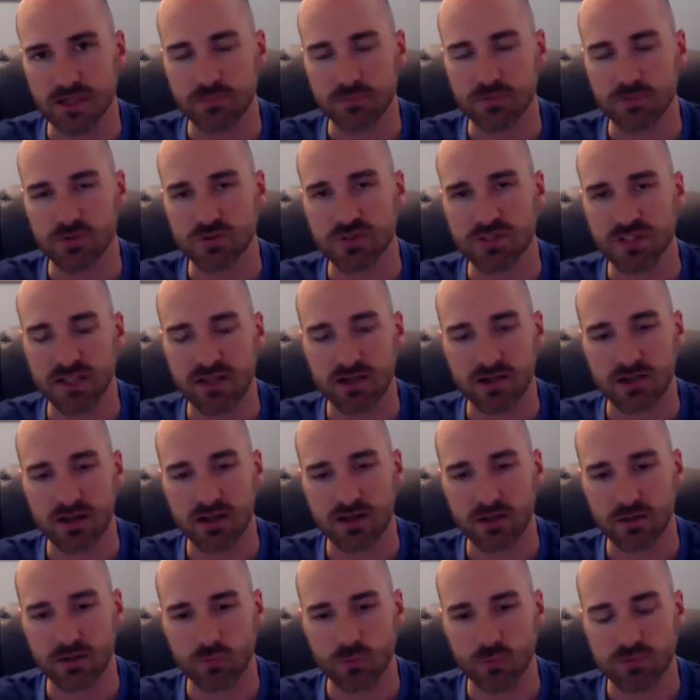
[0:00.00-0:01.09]
You'll see that a lot
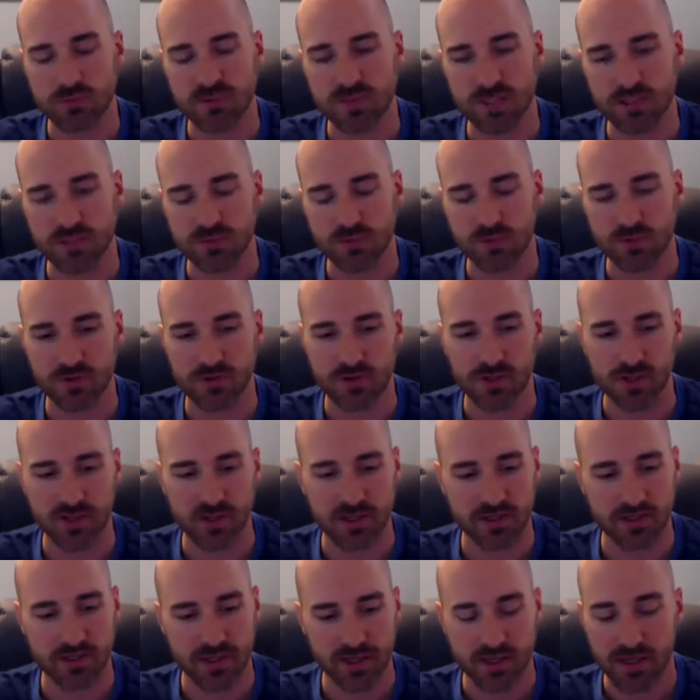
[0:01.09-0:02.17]
on websites where they're
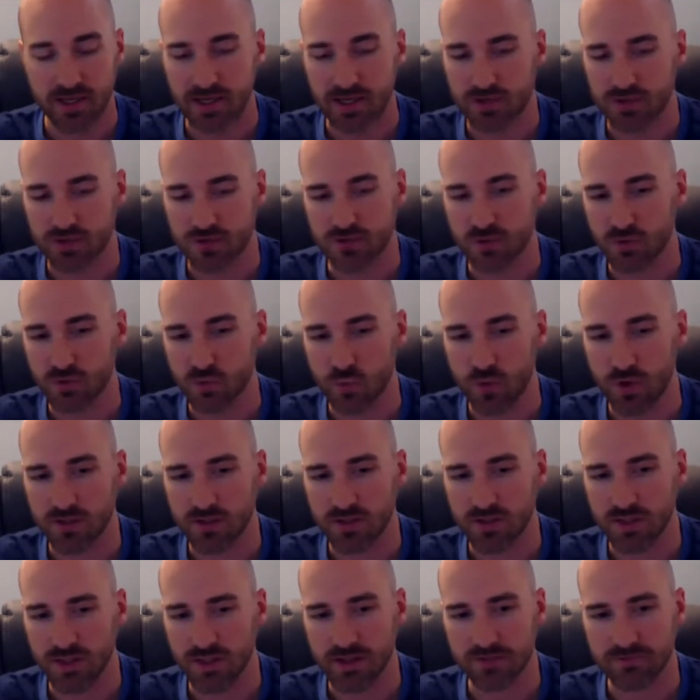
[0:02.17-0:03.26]
like, hey, there's only one
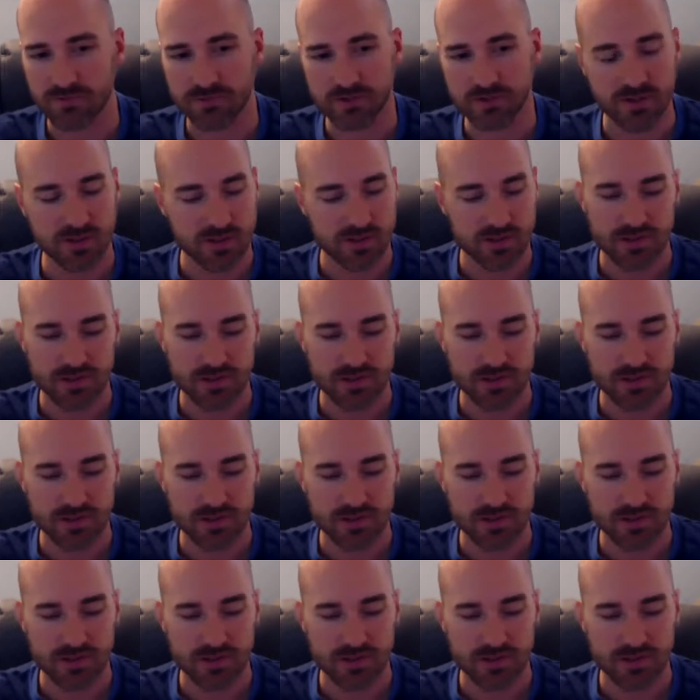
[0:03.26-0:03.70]
left.